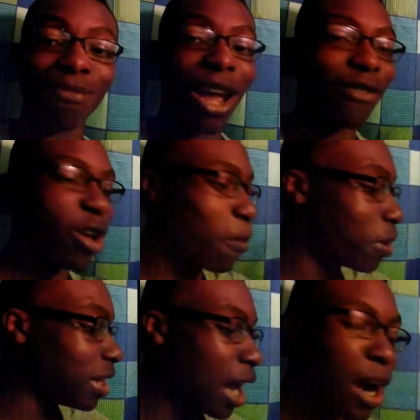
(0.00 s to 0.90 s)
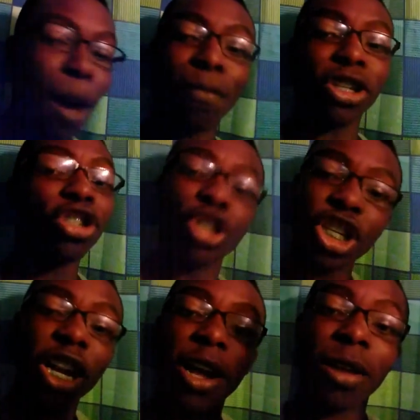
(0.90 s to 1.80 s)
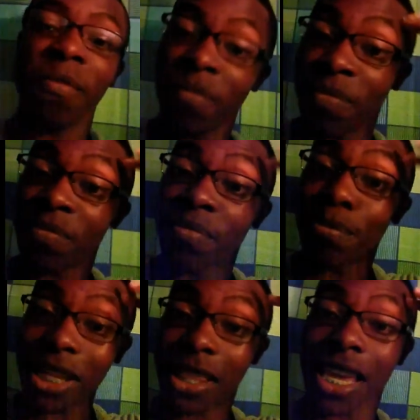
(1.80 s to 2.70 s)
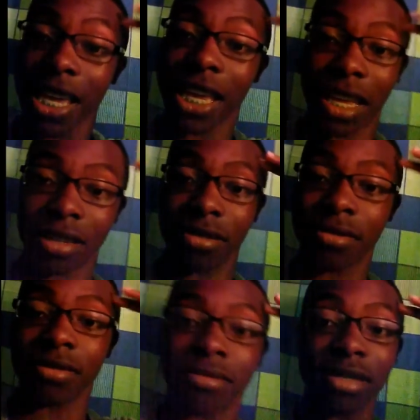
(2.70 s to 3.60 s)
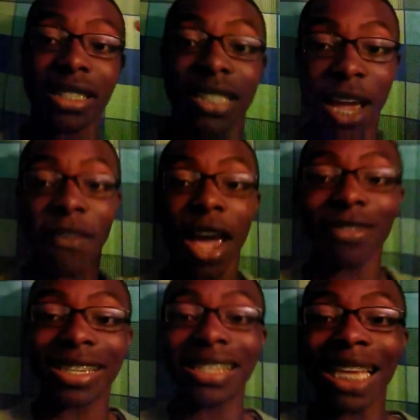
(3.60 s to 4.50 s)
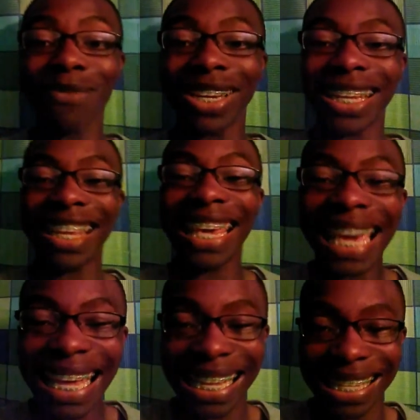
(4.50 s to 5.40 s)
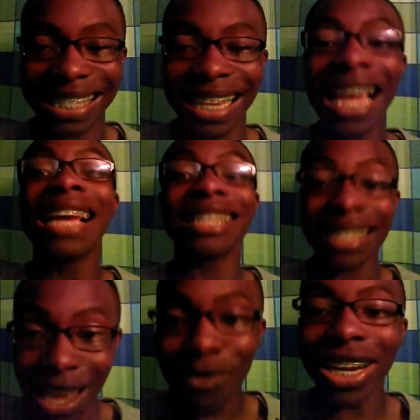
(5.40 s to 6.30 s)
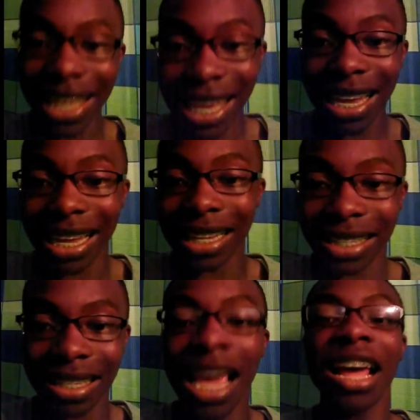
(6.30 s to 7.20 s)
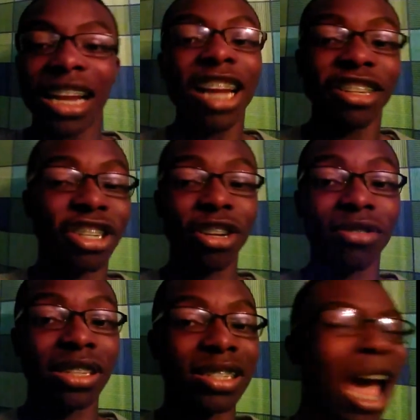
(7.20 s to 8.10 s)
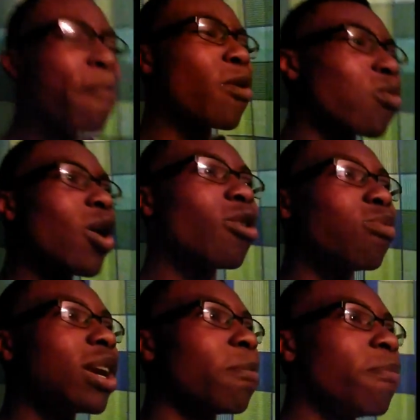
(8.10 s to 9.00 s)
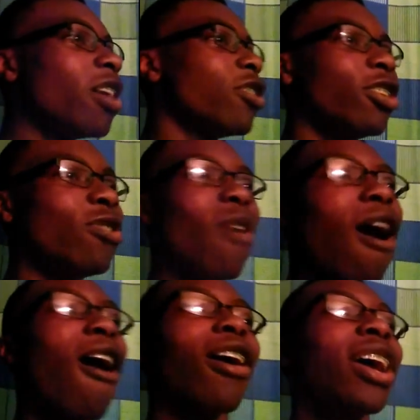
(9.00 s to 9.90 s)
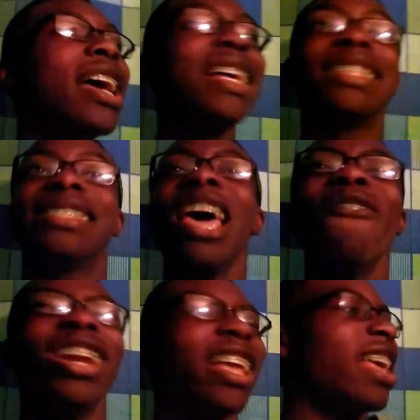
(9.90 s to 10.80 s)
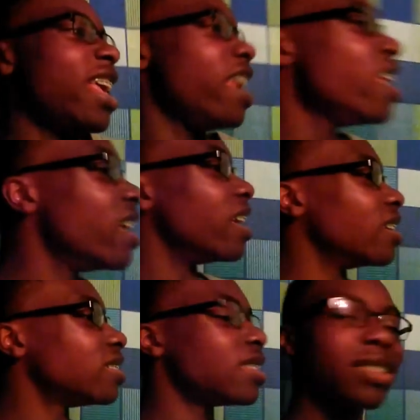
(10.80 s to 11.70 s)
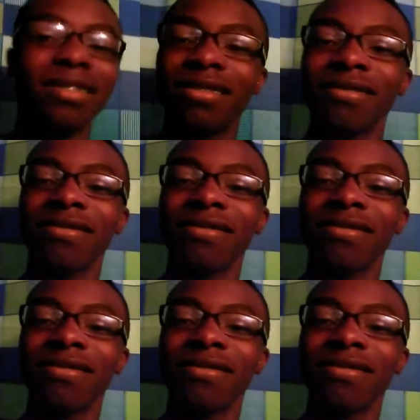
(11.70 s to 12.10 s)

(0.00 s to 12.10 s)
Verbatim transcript: I'm not even gonna bring that up, but you should have been thinking instead of having seven kids. Seven kids. That just shows the type of world what a mother you are. Seven kids